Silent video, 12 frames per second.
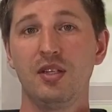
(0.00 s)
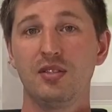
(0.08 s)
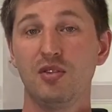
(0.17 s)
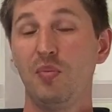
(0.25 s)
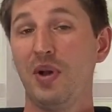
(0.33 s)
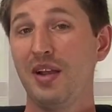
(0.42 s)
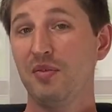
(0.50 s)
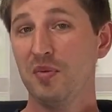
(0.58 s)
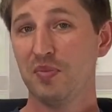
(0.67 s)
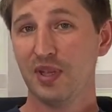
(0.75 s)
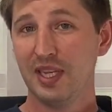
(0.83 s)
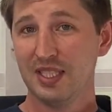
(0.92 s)
So by
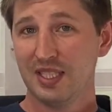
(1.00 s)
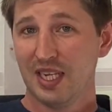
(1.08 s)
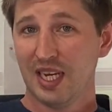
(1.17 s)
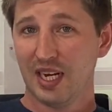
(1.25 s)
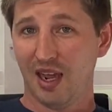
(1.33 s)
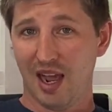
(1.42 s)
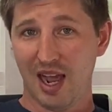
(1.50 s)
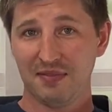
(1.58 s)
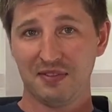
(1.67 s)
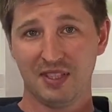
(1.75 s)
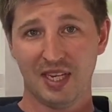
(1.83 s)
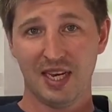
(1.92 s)
replacing and
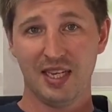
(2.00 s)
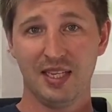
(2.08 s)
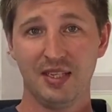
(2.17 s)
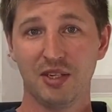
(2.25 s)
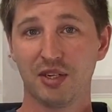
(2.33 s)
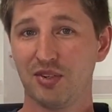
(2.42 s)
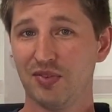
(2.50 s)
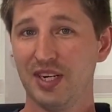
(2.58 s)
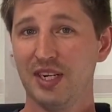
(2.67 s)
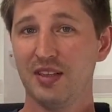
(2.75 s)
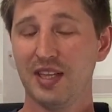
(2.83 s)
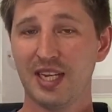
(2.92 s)
offsetting your
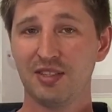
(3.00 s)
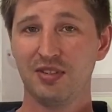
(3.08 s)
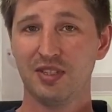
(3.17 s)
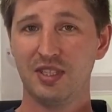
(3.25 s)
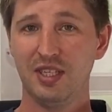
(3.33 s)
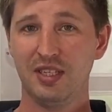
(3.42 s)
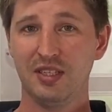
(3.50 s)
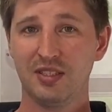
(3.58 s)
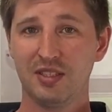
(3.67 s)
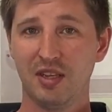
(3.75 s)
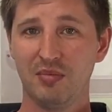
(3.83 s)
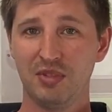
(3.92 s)
grid electricity
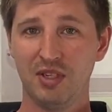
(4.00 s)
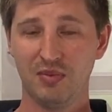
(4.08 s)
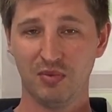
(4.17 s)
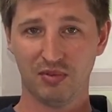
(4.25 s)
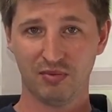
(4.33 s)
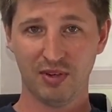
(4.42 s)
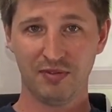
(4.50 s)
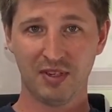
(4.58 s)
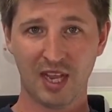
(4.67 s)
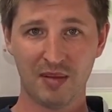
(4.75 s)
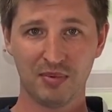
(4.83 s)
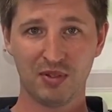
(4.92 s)
consumption with
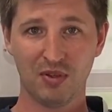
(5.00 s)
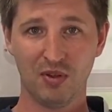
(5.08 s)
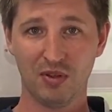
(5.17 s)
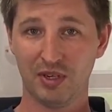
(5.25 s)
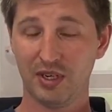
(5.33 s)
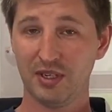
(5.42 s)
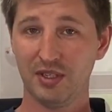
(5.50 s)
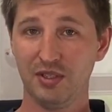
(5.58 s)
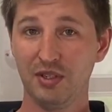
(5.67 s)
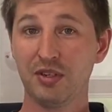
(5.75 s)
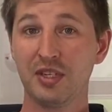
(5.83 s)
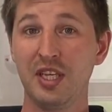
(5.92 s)
rooftop solar,
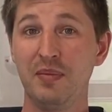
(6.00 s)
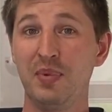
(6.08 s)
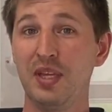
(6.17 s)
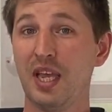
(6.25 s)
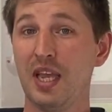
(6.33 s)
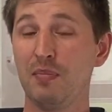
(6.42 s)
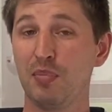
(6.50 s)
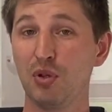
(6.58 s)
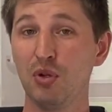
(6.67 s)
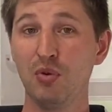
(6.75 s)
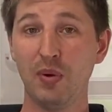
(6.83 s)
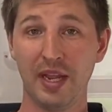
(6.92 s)
you're keeping a
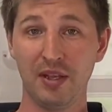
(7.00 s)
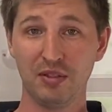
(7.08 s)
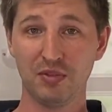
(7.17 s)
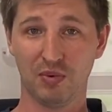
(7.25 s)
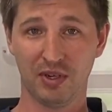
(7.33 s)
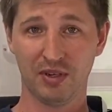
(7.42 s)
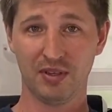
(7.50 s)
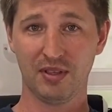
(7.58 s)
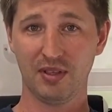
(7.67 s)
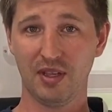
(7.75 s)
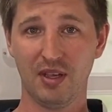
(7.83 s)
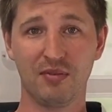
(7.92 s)
blue whale's worth
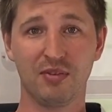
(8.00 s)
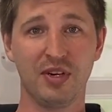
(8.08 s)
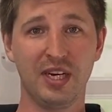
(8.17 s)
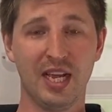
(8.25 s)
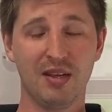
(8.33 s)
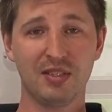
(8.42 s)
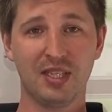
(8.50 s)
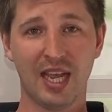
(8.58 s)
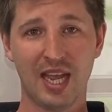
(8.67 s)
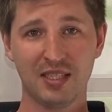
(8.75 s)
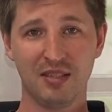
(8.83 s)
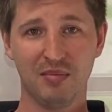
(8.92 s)
of greenhouse
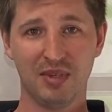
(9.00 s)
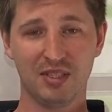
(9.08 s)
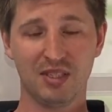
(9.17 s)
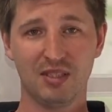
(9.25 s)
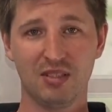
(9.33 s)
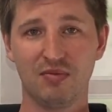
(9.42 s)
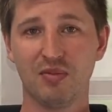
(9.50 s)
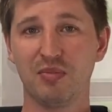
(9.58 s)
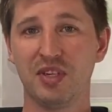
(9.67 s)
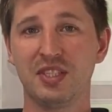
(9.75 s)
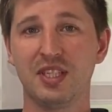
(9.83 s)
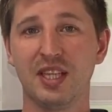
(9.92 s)
gas emissions from
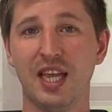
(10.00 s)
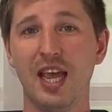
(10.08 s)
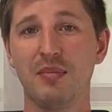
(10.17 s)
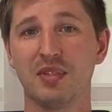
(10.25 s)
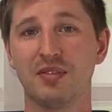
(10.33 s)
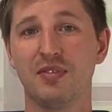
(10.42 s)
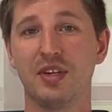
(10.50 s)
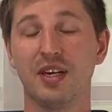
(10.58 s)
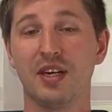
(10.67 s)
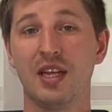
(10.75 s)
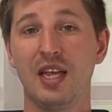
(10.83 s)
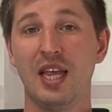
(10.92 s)
reaching the atmosphere.